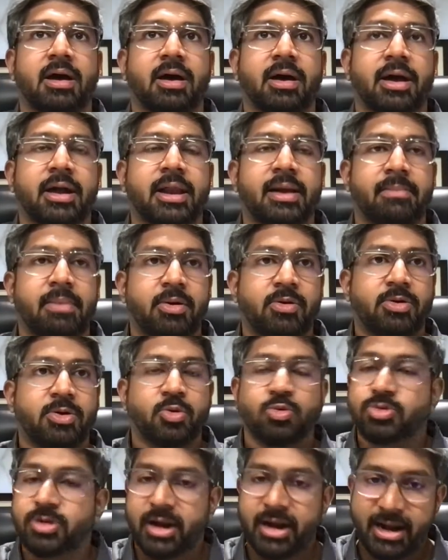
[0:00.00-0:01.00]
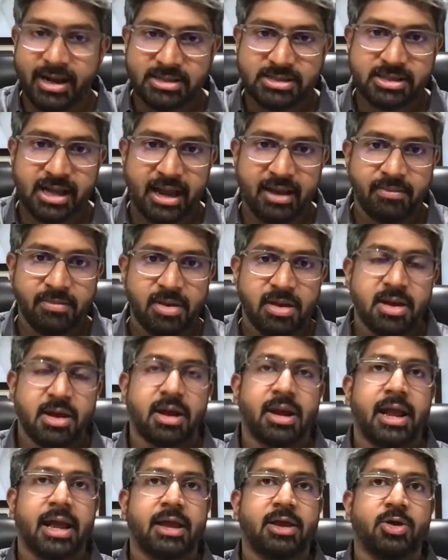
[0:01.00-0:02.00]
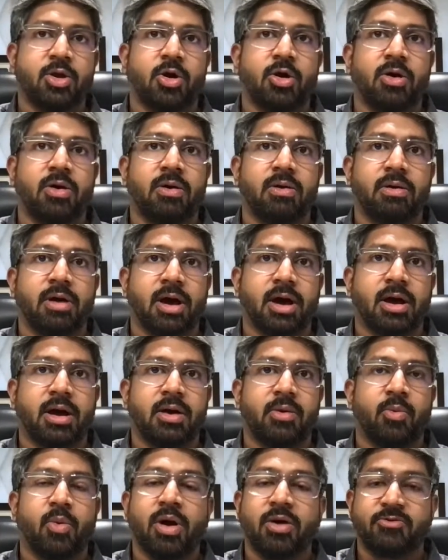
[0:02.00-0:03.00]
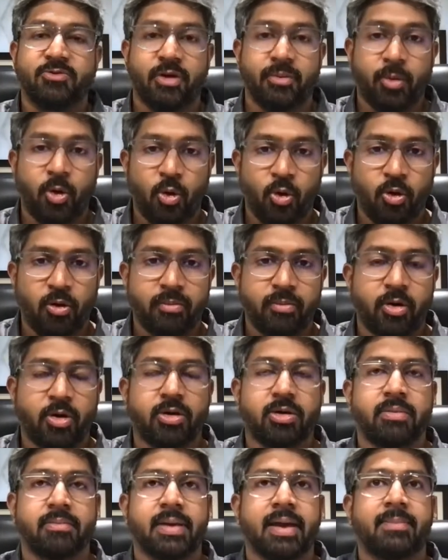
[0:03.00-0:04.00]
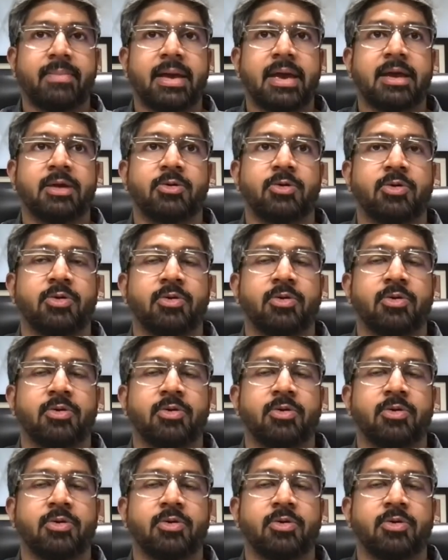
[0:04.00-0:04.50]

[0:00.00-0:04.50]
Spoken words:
in about 2 3 days time, like your work from home, or maybe